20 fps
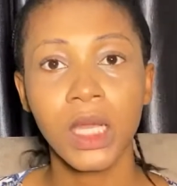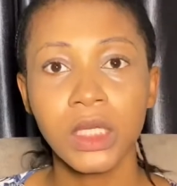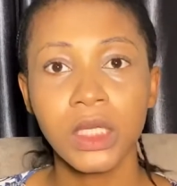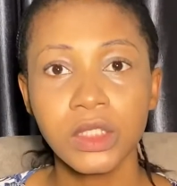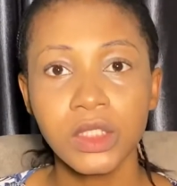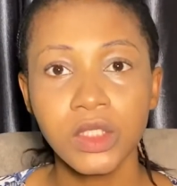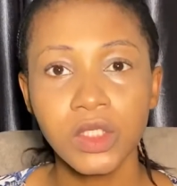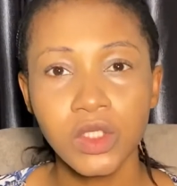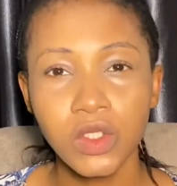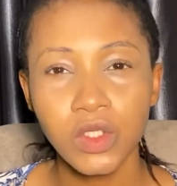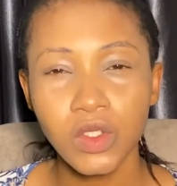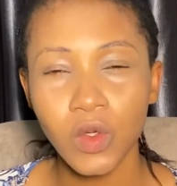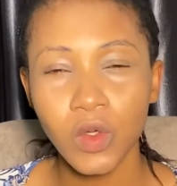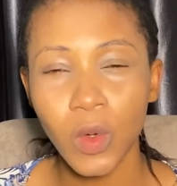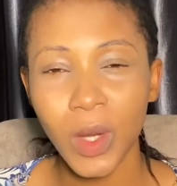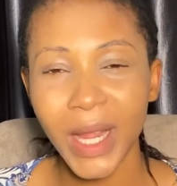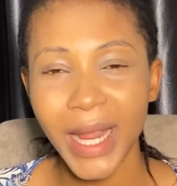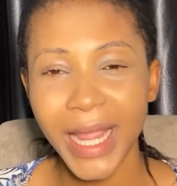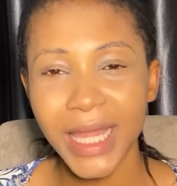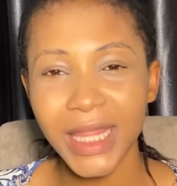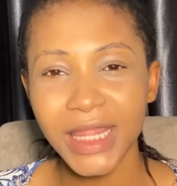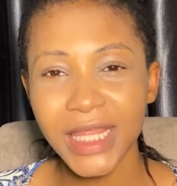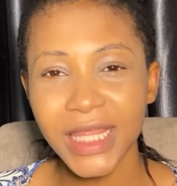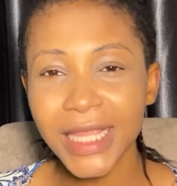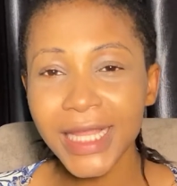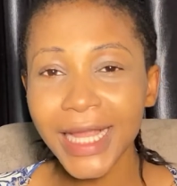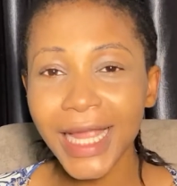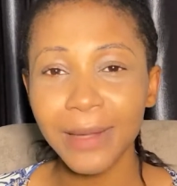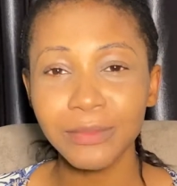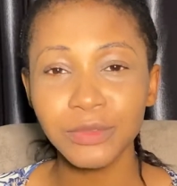So I
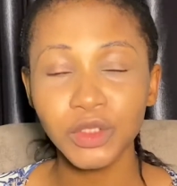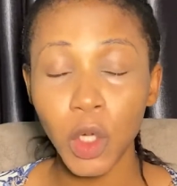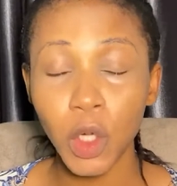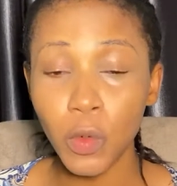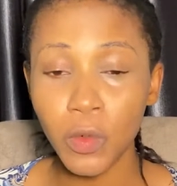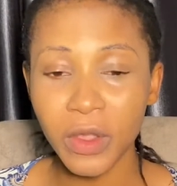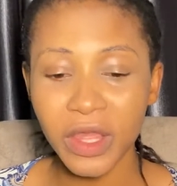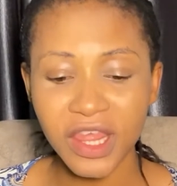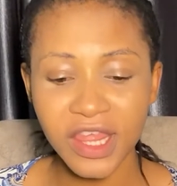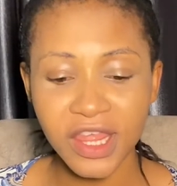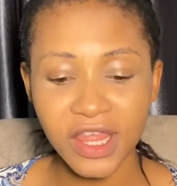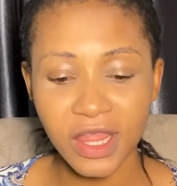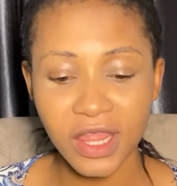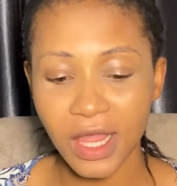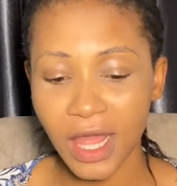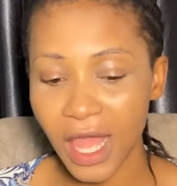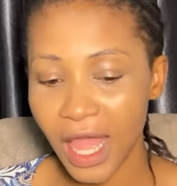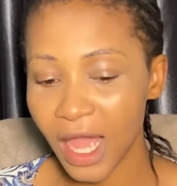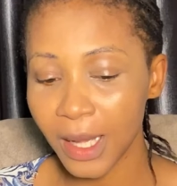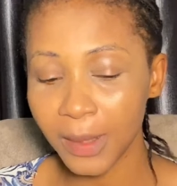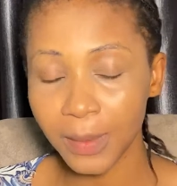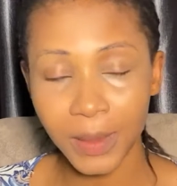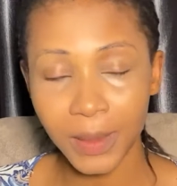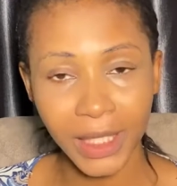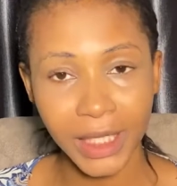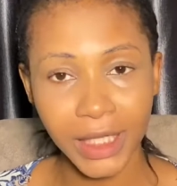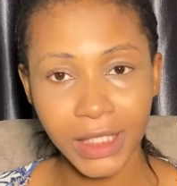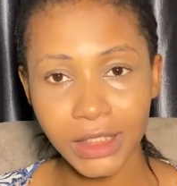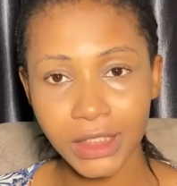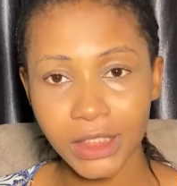think I'm done with
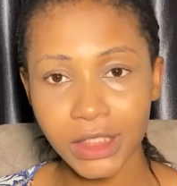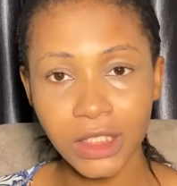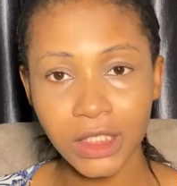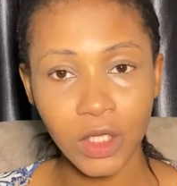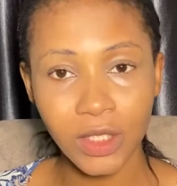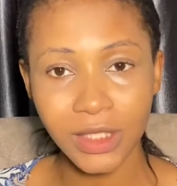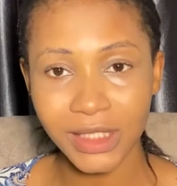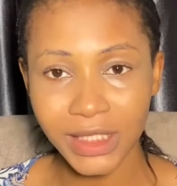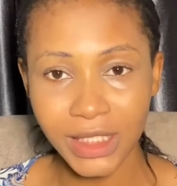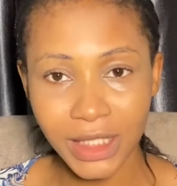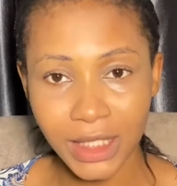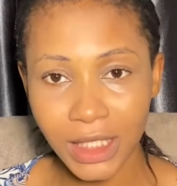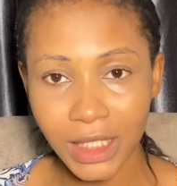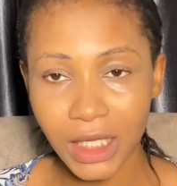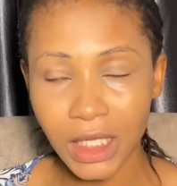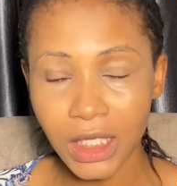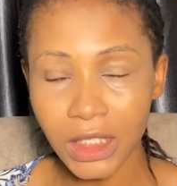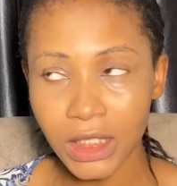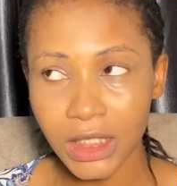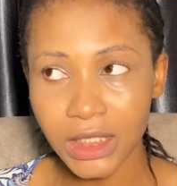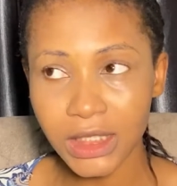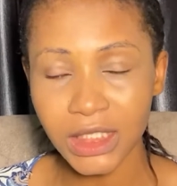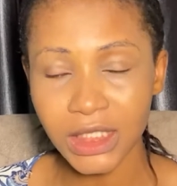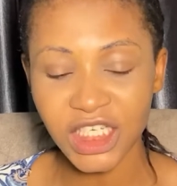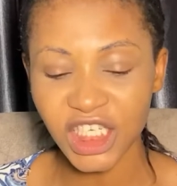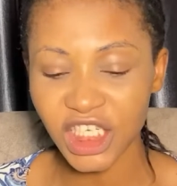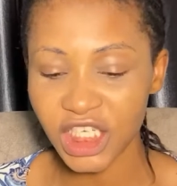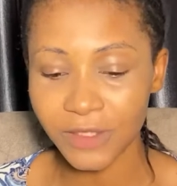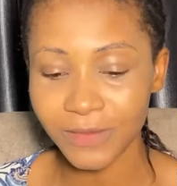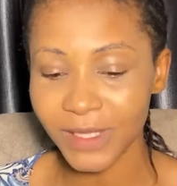applying the concealer because
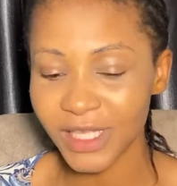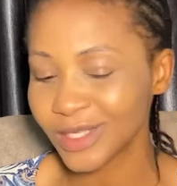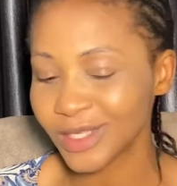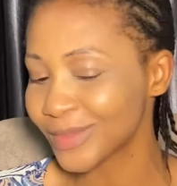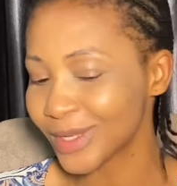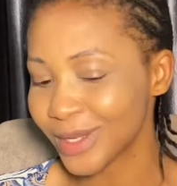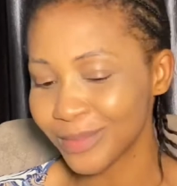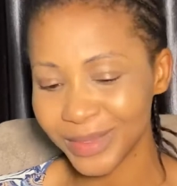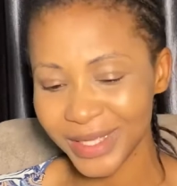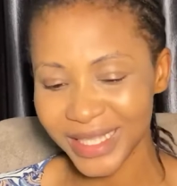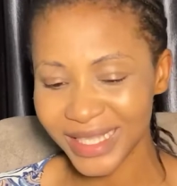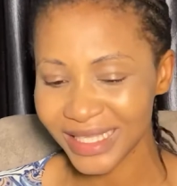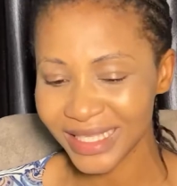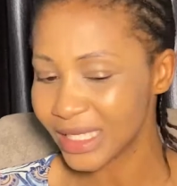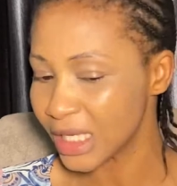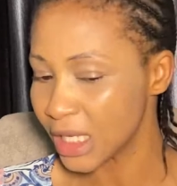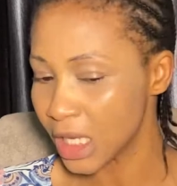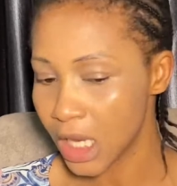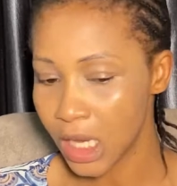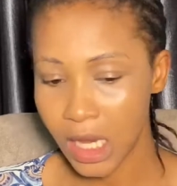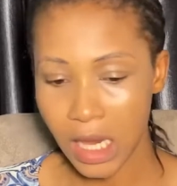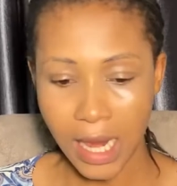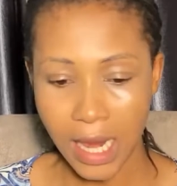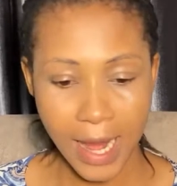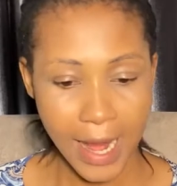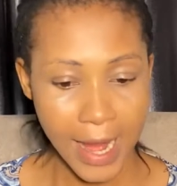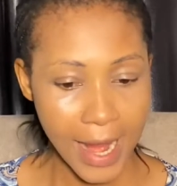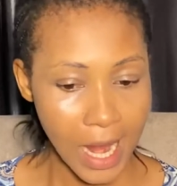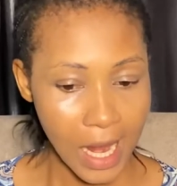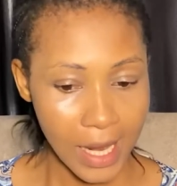it's just meant to be a bit.
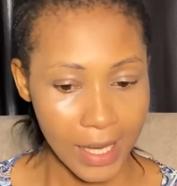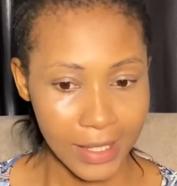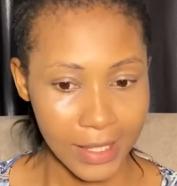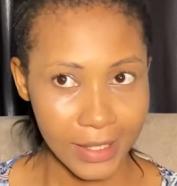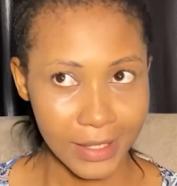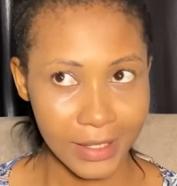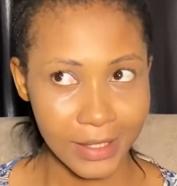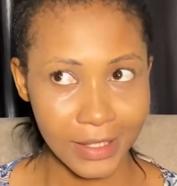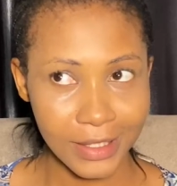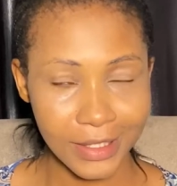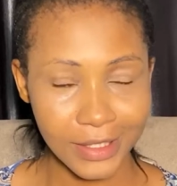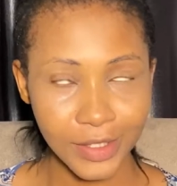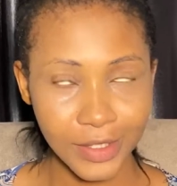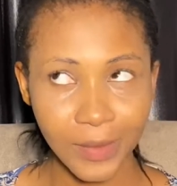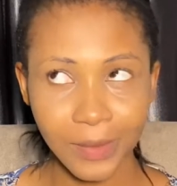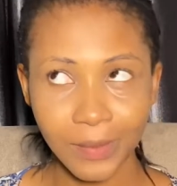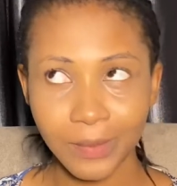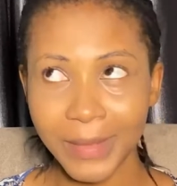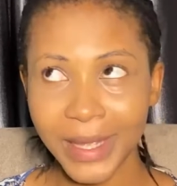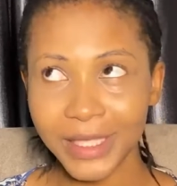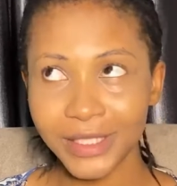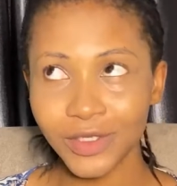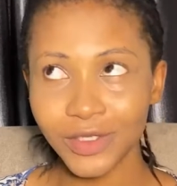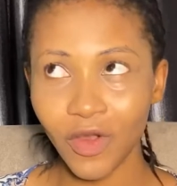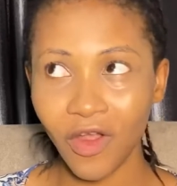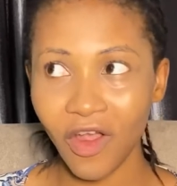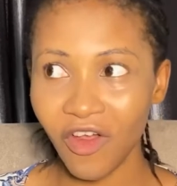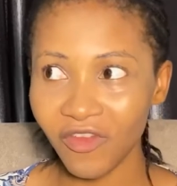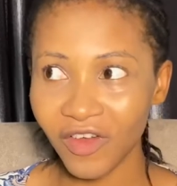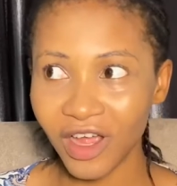It's not meant to
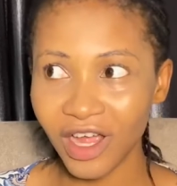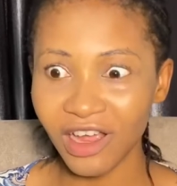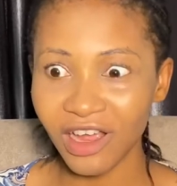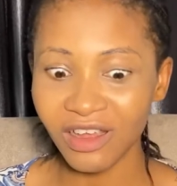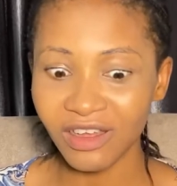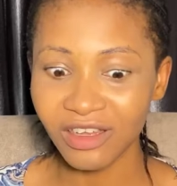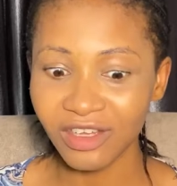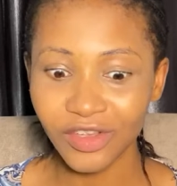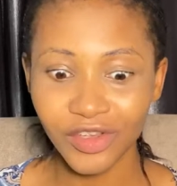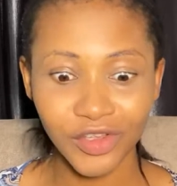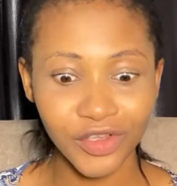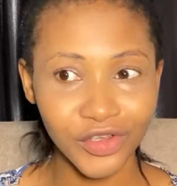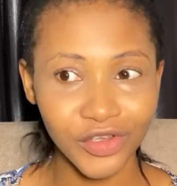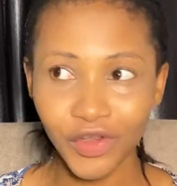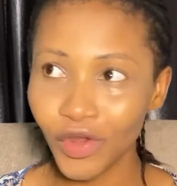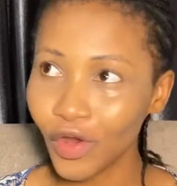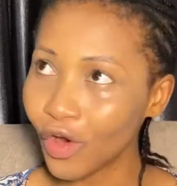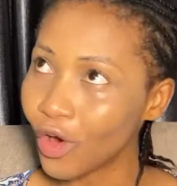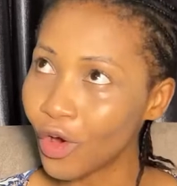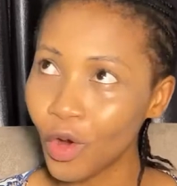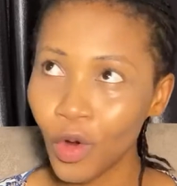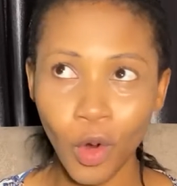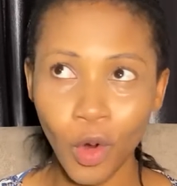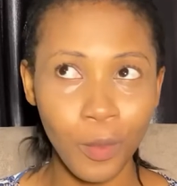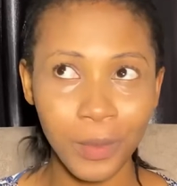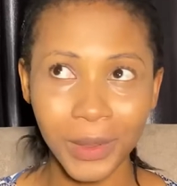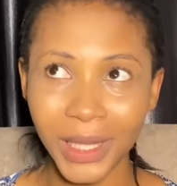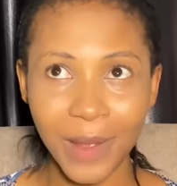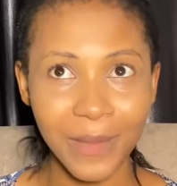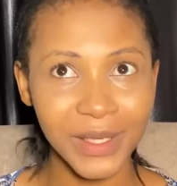cover your whole
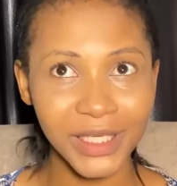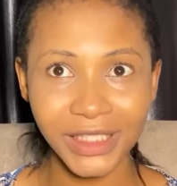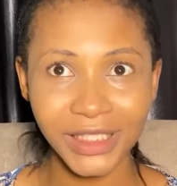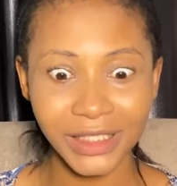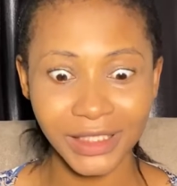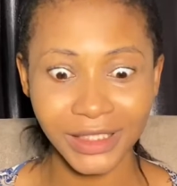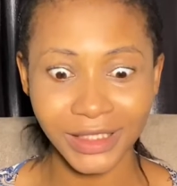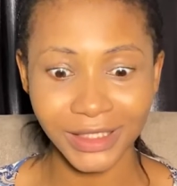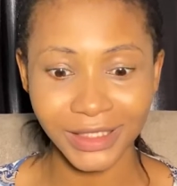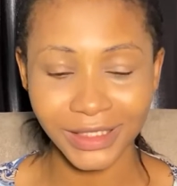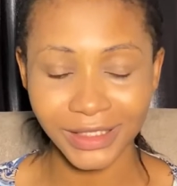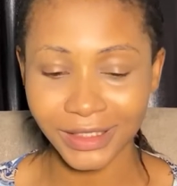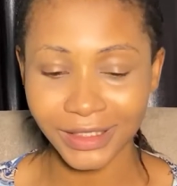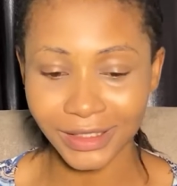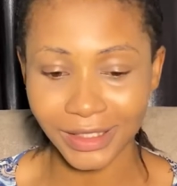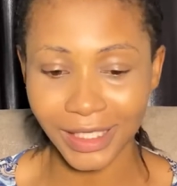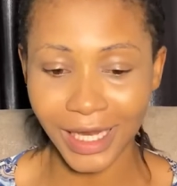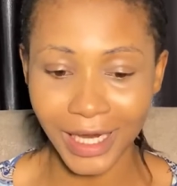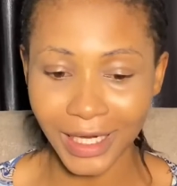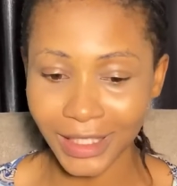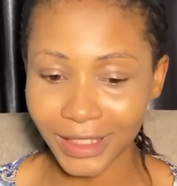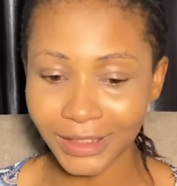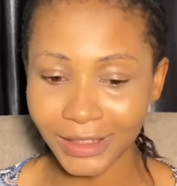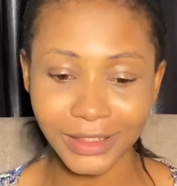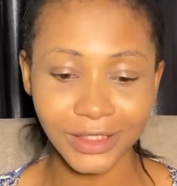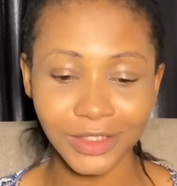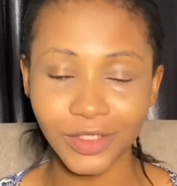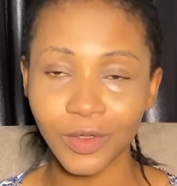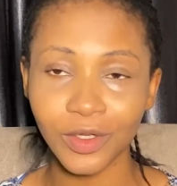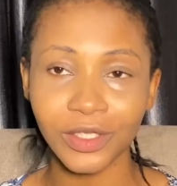blemishes.
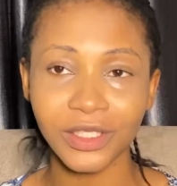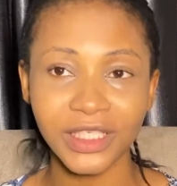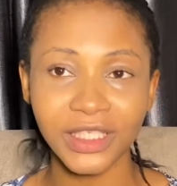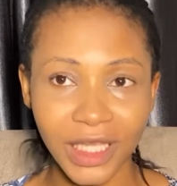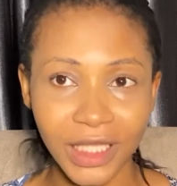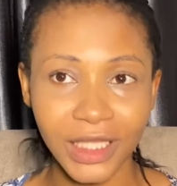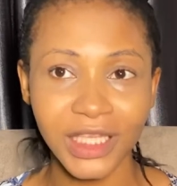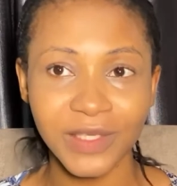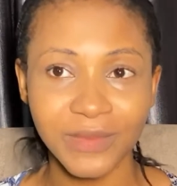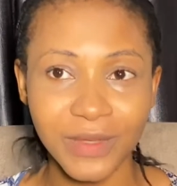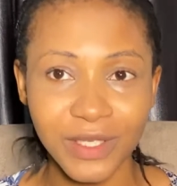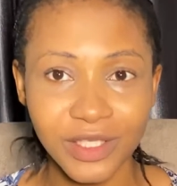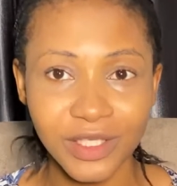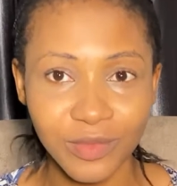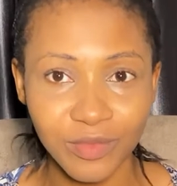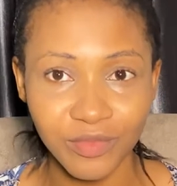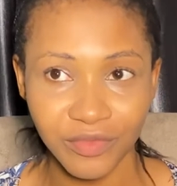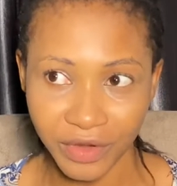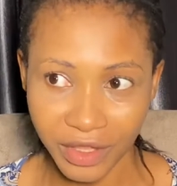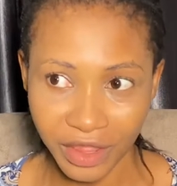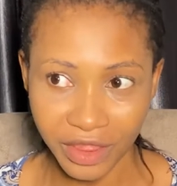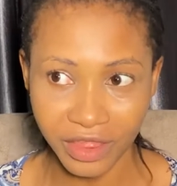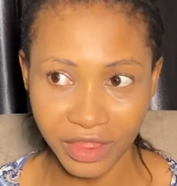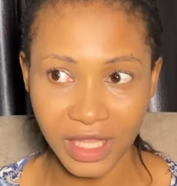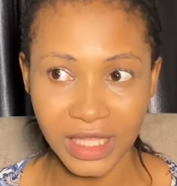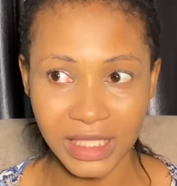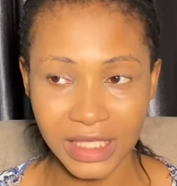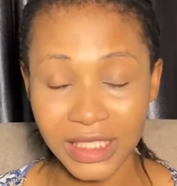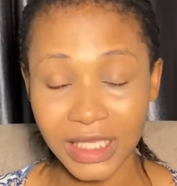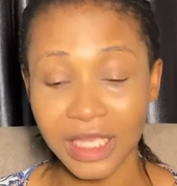Guys, your skin is meant to breathe
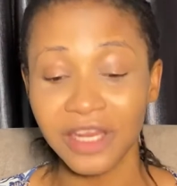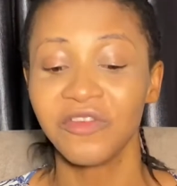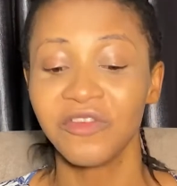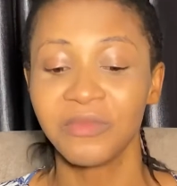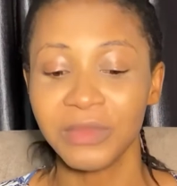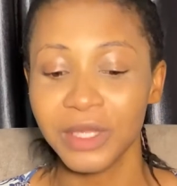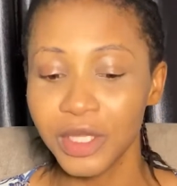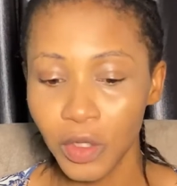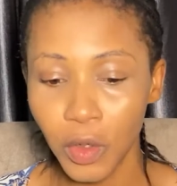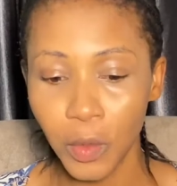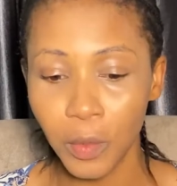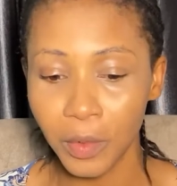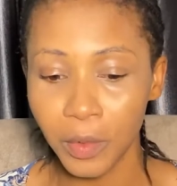in this kind of makeup.